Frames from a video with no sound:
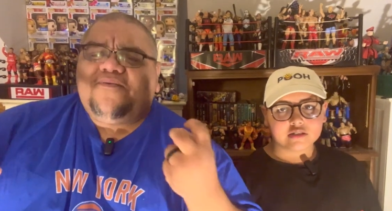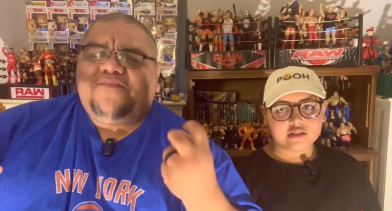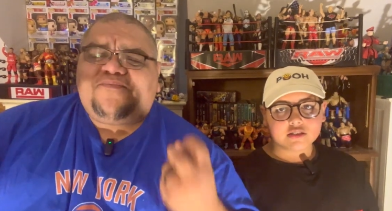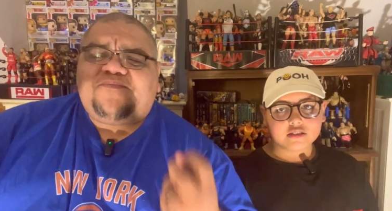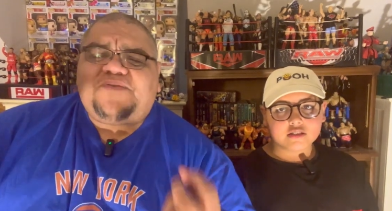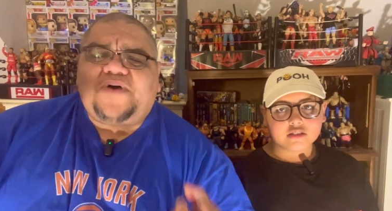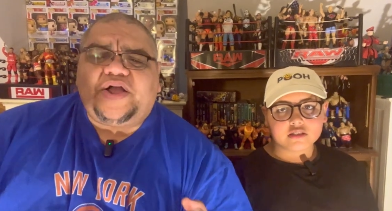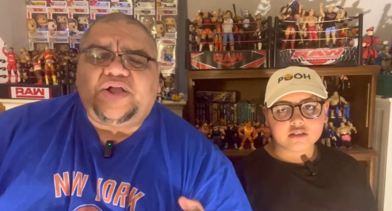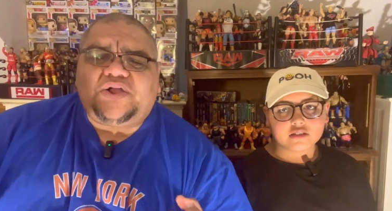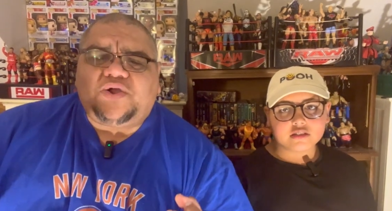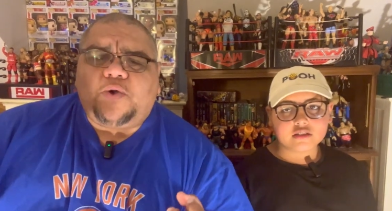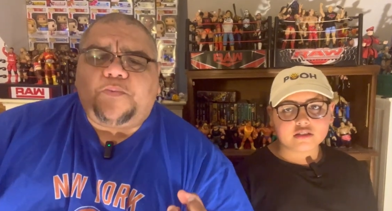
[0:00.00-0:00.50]

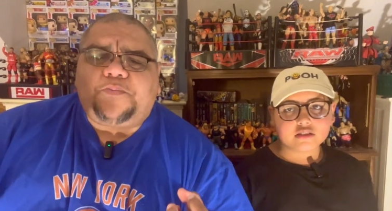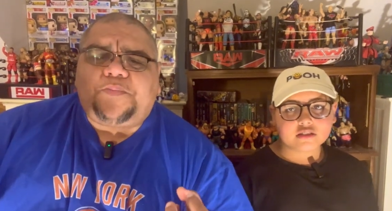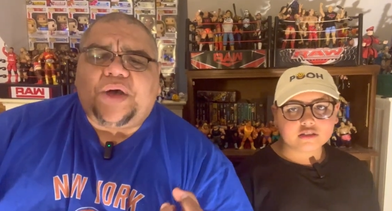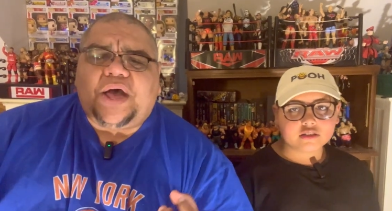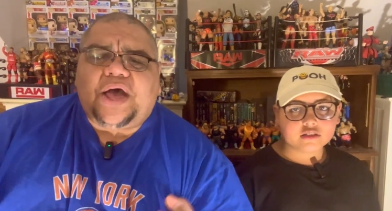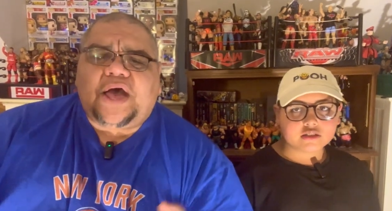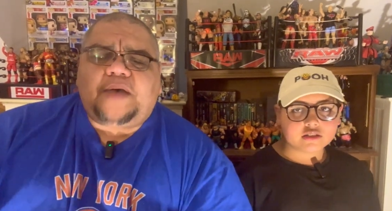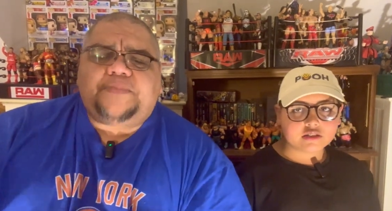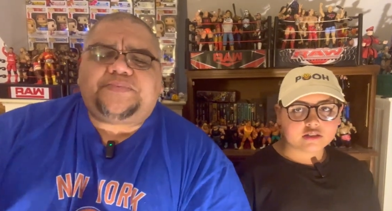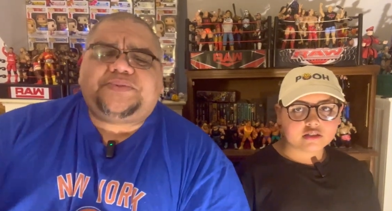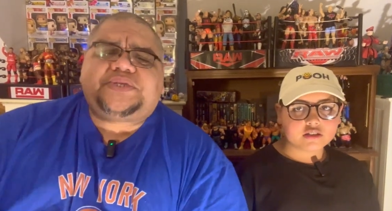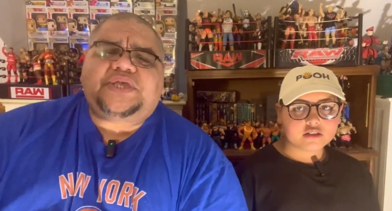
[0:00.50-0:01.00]
Speaker 1: Funko
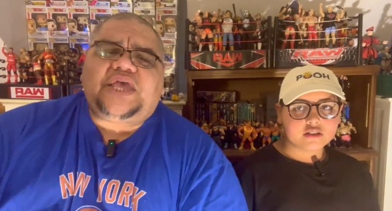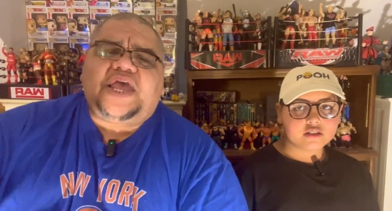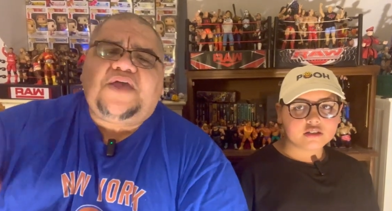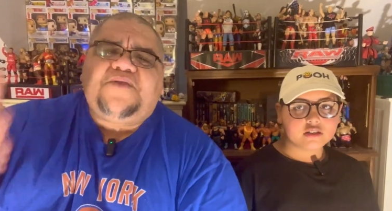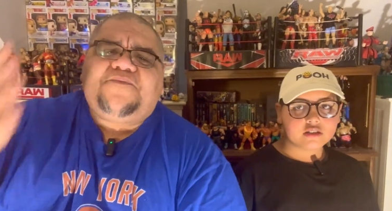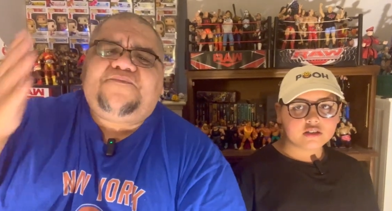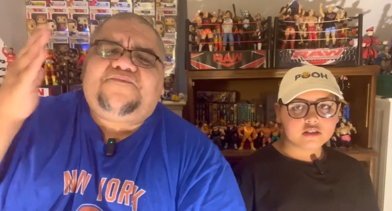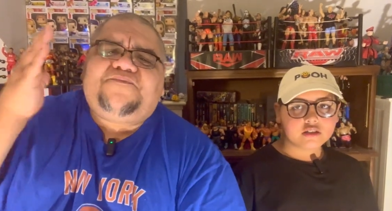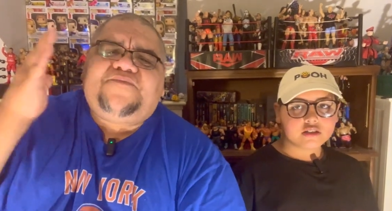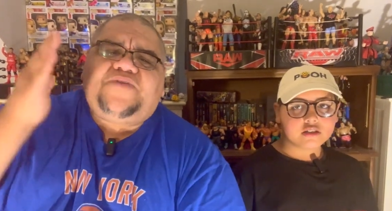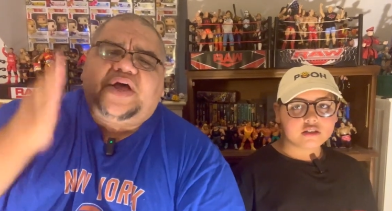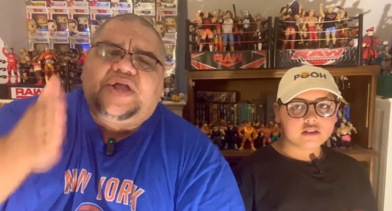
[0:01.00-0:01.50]
Pops and
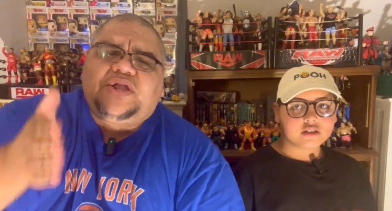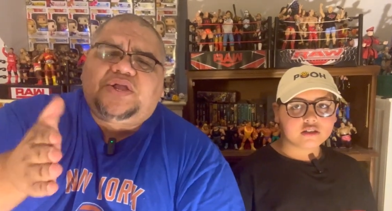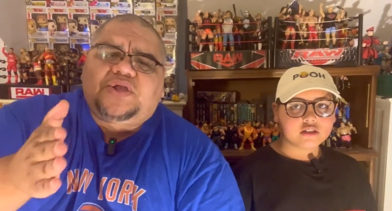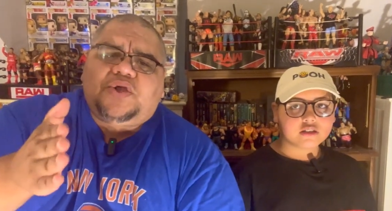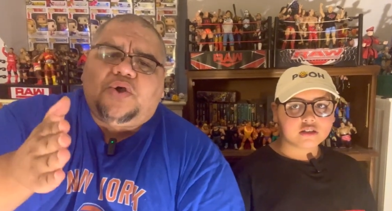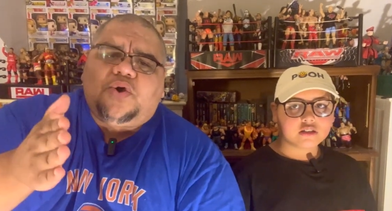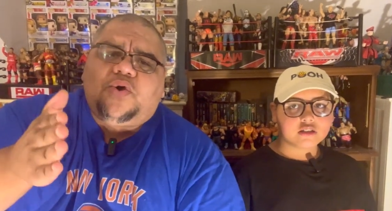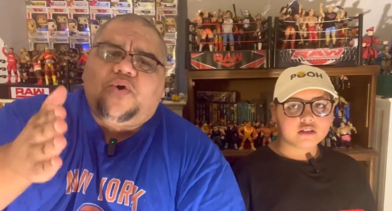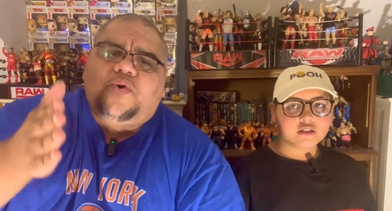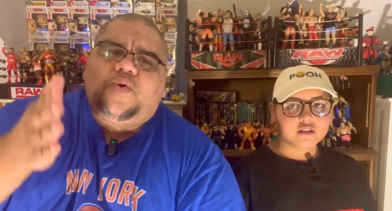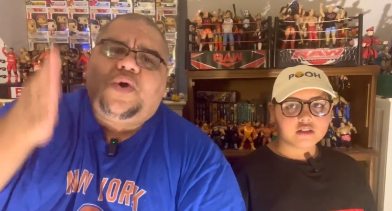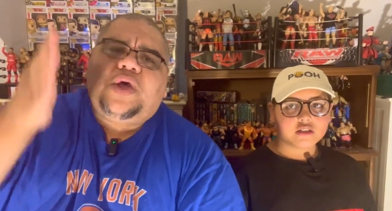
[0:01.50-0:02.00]

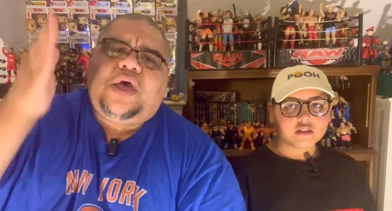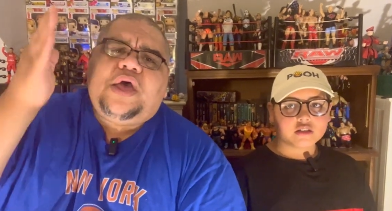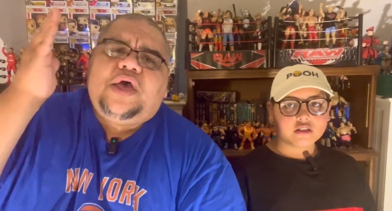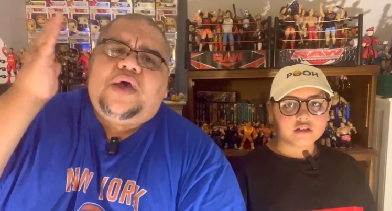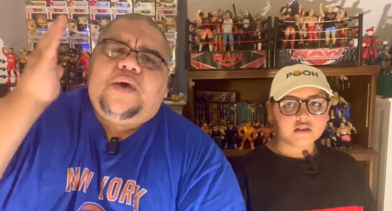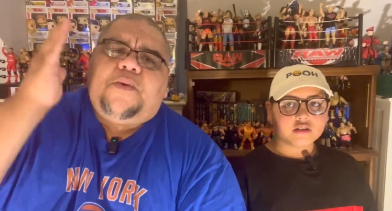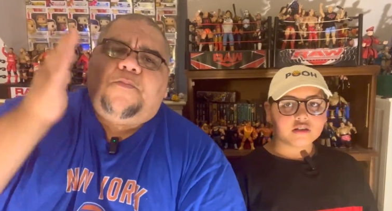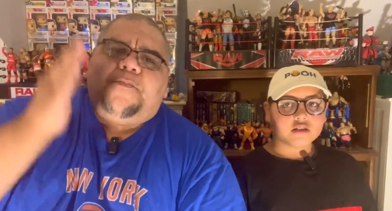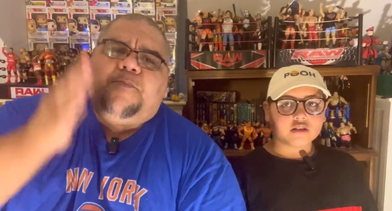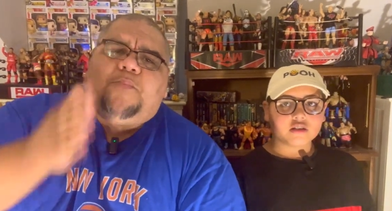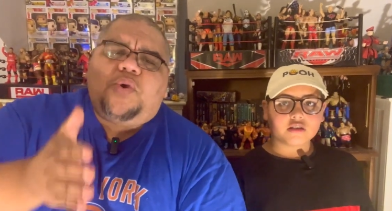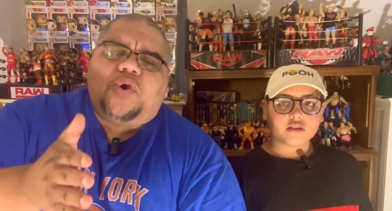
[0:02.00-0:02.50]
Funko
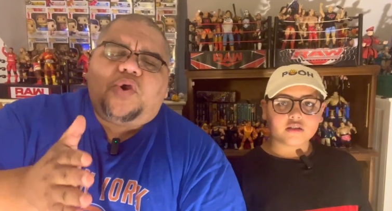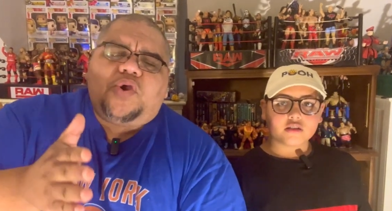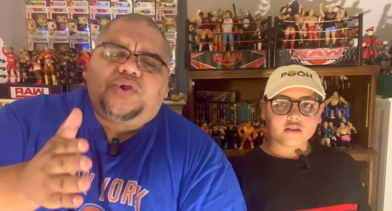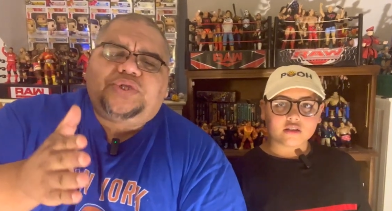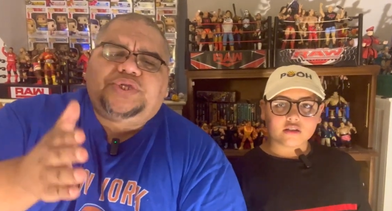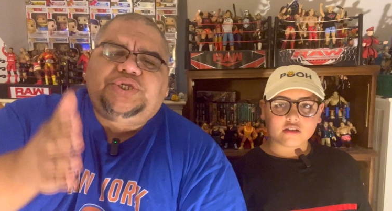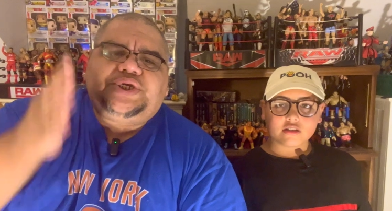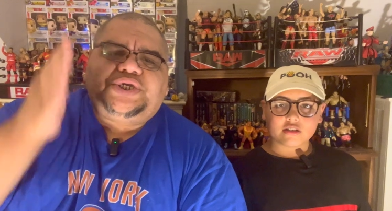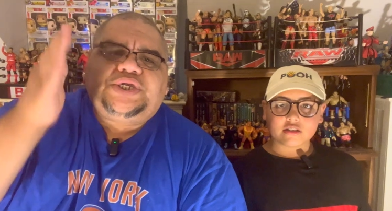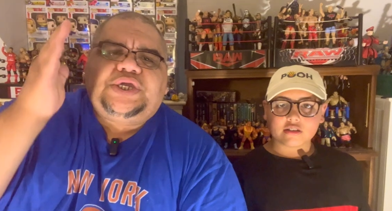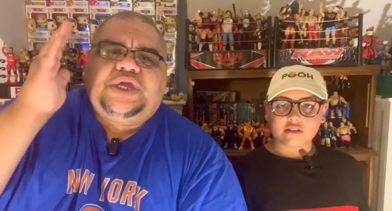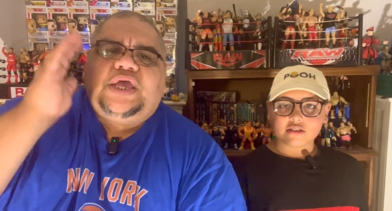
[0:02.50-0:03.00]

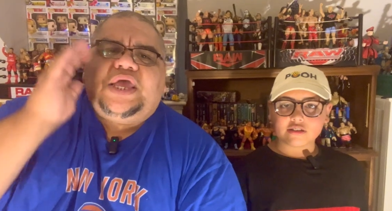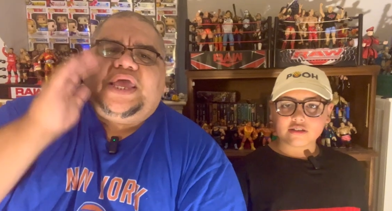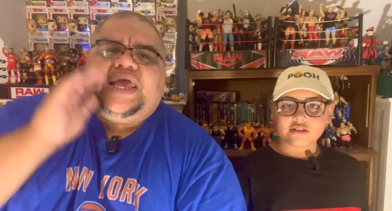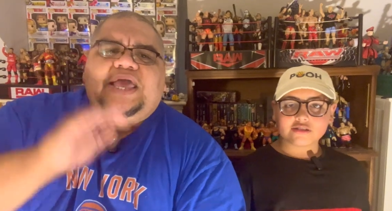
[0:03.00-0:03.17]
merch,